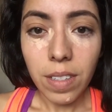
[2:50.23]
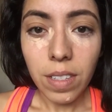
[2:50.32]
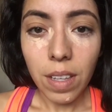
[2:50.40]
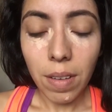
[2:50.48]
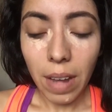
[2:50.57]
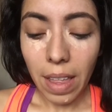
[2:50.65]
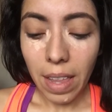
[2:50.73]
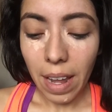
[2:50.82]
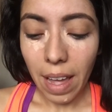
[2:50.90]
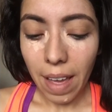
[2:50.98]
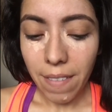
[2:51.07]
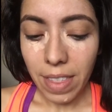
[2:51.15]
So now that I
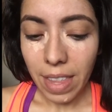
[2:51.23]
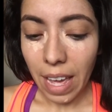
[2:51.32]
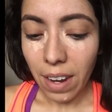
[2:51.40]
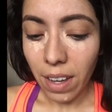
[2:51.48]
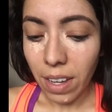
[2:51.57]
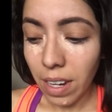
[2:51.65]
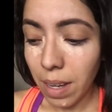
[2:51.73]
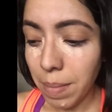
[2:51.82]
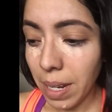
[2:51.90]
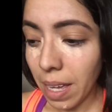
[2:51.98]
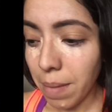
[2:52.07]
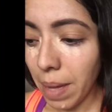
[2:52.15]
have that on, I'm
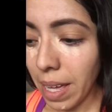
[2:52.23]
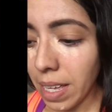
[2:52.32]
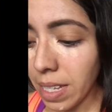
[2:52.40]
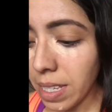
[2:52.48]
gonna get my